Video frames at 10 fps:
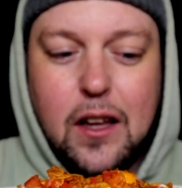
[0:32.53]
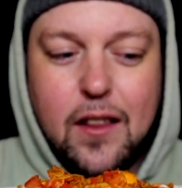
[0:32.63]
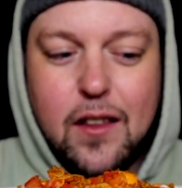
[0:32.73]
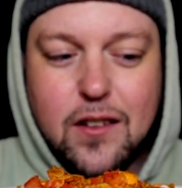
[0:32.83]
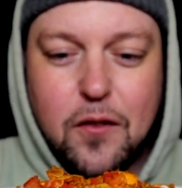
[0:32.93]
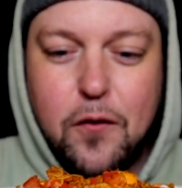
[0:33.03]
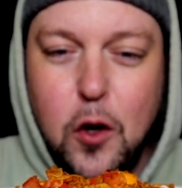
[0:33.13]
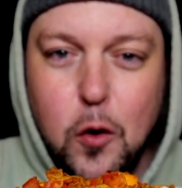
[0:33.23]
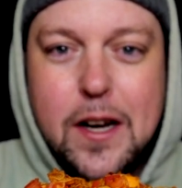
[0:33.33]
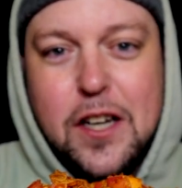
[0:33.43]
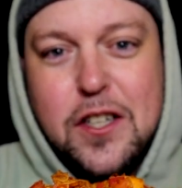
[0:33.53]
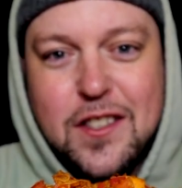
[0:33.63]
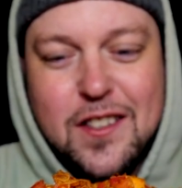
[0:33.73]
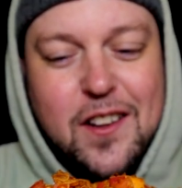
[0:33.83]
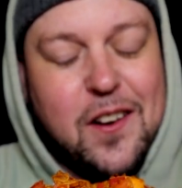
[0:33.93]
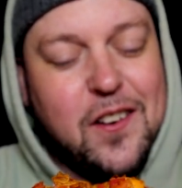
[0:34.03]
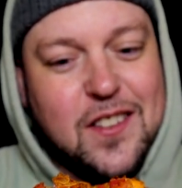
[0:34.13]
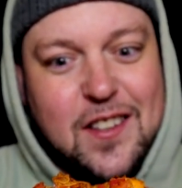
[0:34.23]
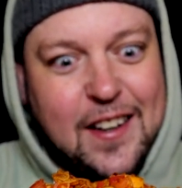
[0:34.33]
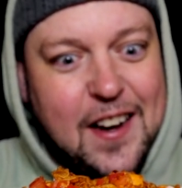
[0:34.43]
there's a few dishes there that I
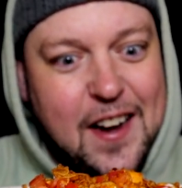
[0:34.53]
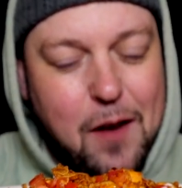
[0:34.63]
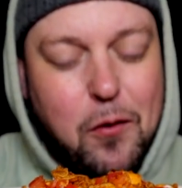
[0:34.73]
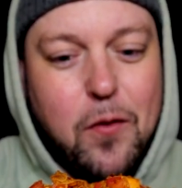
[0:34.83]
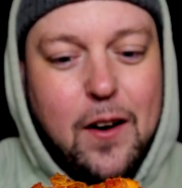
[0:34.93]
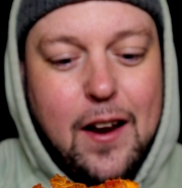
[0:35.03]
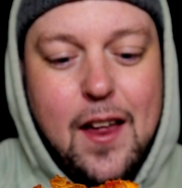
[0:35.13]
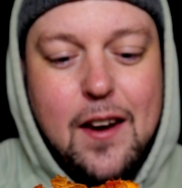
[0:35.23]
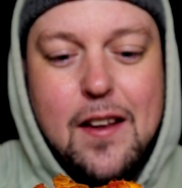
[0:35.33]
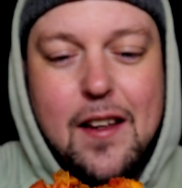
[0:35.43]
just, like, can never forget.